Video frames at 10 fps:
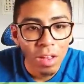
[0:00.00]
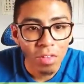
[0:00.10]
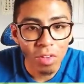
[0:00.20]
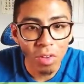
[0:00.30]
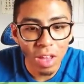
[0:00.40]

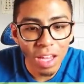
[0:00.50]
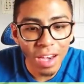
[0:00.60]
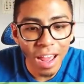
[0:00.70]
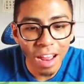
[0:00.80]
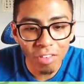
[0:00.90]
So they
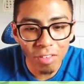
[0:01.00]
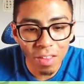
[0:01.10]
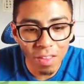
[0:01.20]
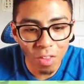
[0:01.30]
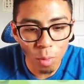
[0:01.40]
can actually
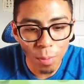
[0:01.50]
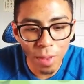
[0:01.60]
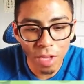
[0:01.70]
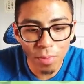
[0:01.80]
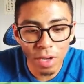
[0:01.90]
sense when
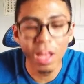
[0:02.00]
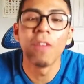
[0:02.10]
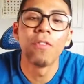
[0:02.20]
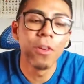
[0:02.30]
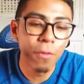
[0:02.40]
Pikmin,
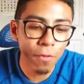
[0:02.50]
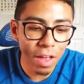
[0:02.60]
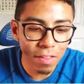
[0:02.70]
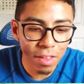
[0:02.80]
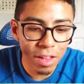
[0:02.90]
if you're
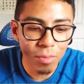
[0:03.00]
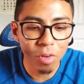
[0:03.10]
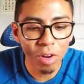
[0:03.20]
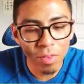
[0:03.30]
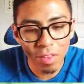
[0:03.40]
facing
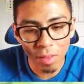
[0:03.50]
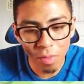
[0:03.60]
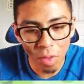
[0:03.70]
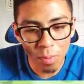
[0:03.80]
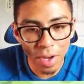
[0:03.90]
them or even
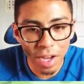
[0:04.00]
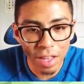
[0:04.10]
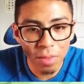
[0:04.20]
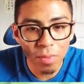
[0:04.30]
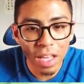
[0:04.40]
sometimes
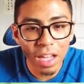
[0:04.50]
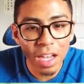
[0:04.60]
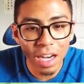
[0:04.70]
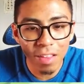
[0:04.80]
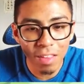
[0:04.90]
behind them, they
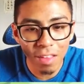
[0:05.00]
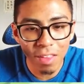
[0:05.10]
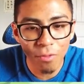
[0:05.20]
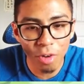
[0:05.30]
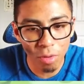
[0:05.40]
can kind of
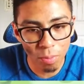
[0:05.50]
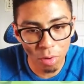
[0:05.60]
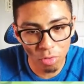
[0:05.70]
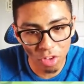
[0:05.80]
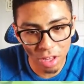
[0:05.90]
sense if you're
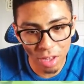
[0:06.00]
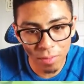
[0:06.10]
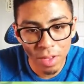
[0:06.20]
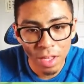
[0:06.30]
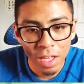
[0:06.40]
approaching them.